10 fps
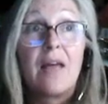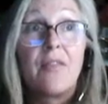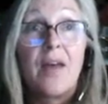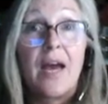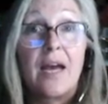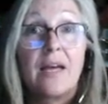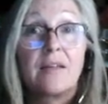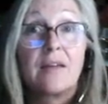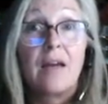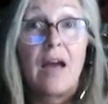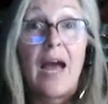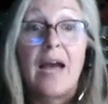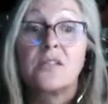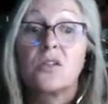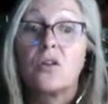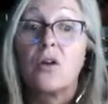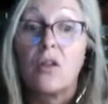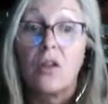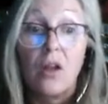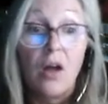that has a
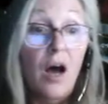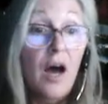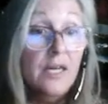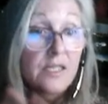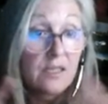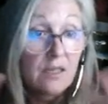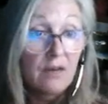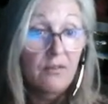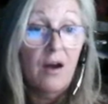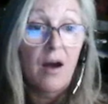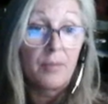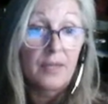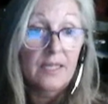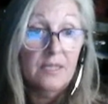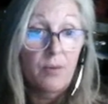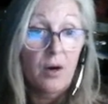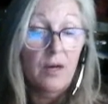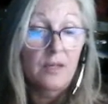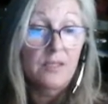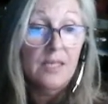lot of complex
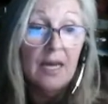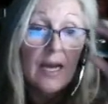parts.